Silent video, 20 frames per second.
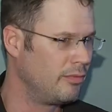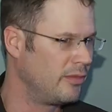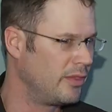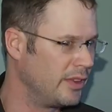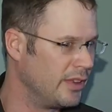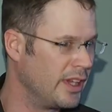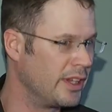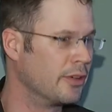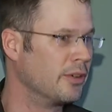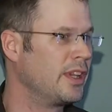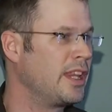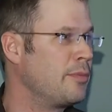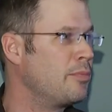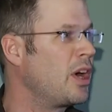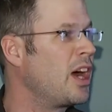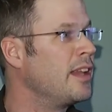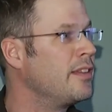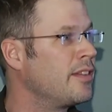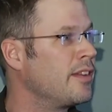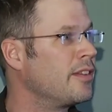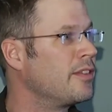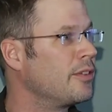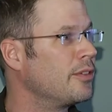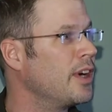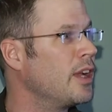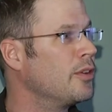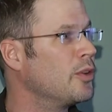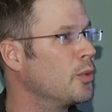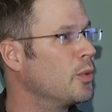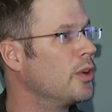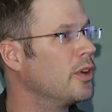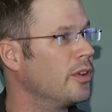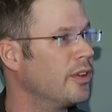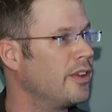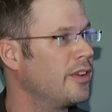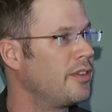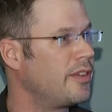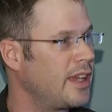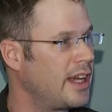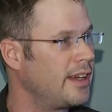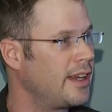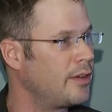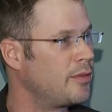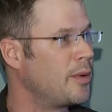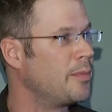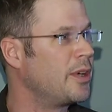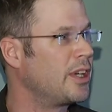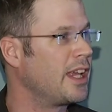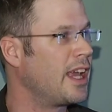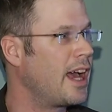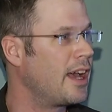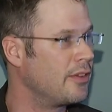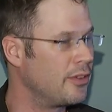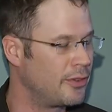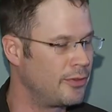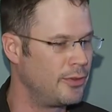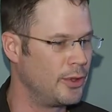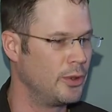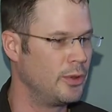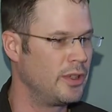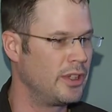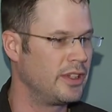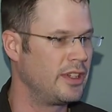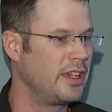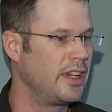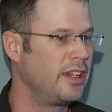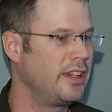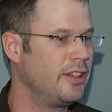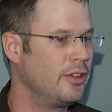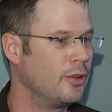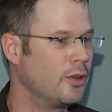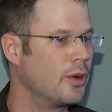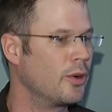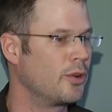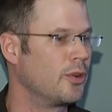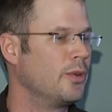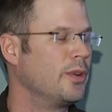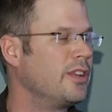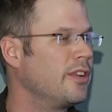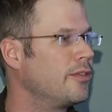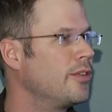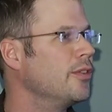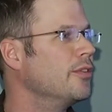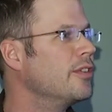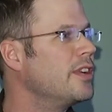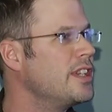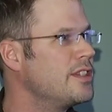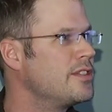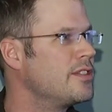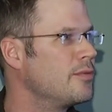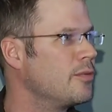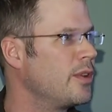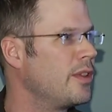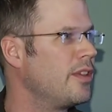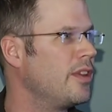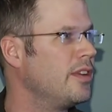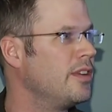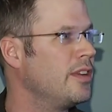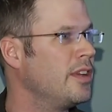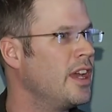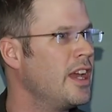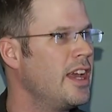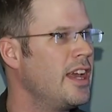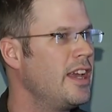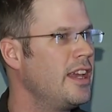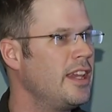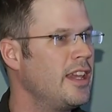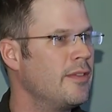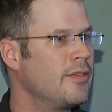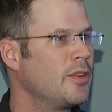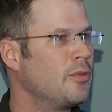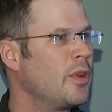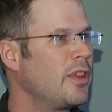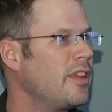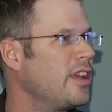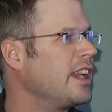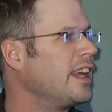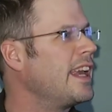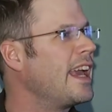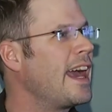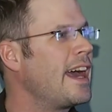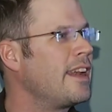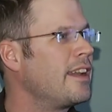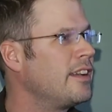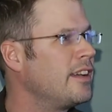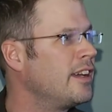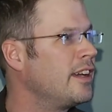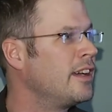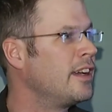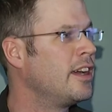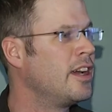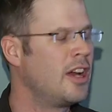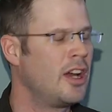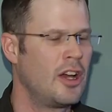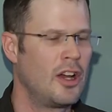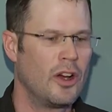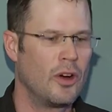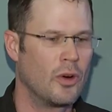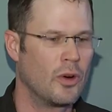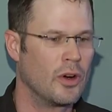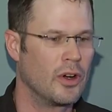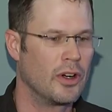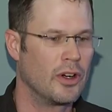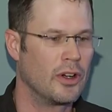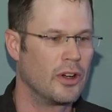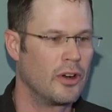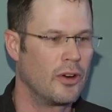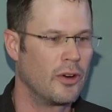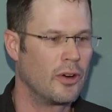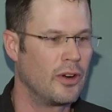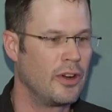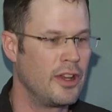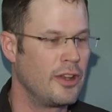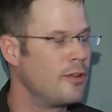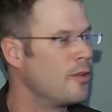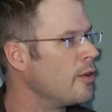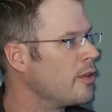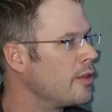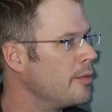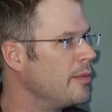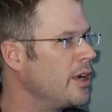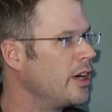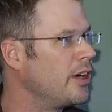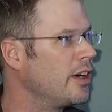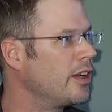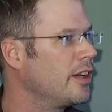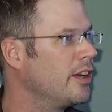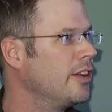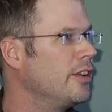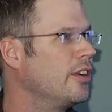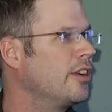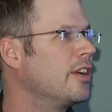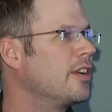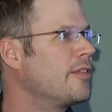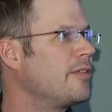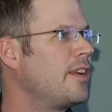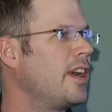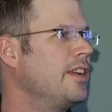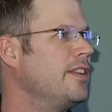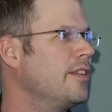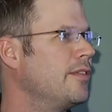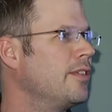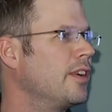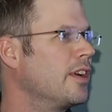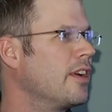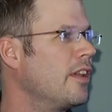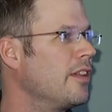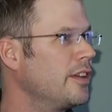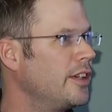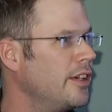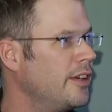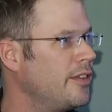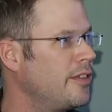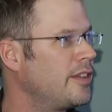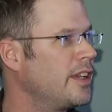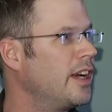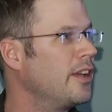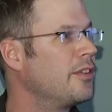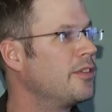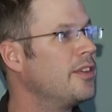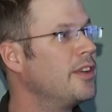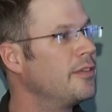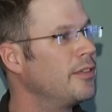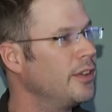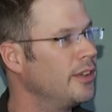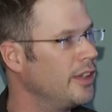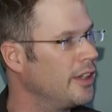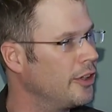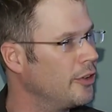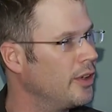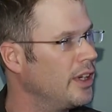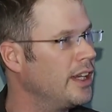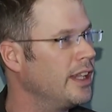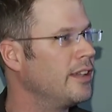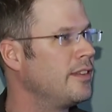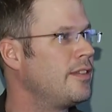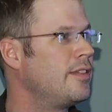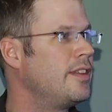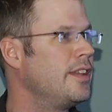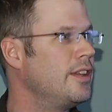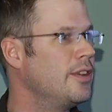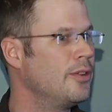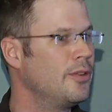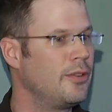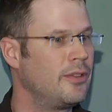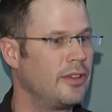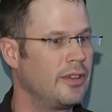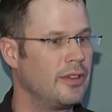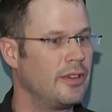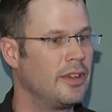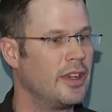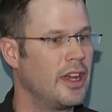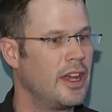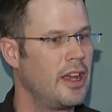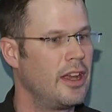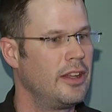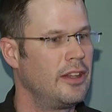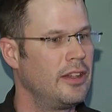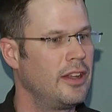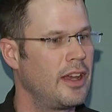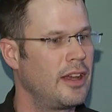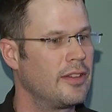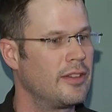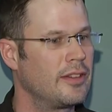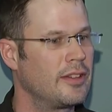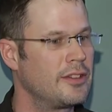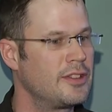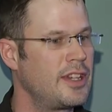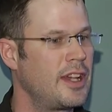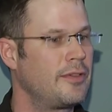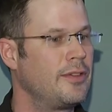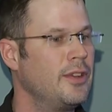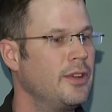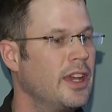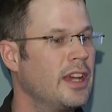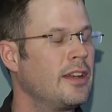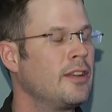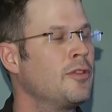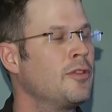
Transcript: literally binds us around the world, is that everybody has food, and you go to a different region even within Canada or in North America, you're going to find different culinary styles, different ingredients to use, and as a chef you get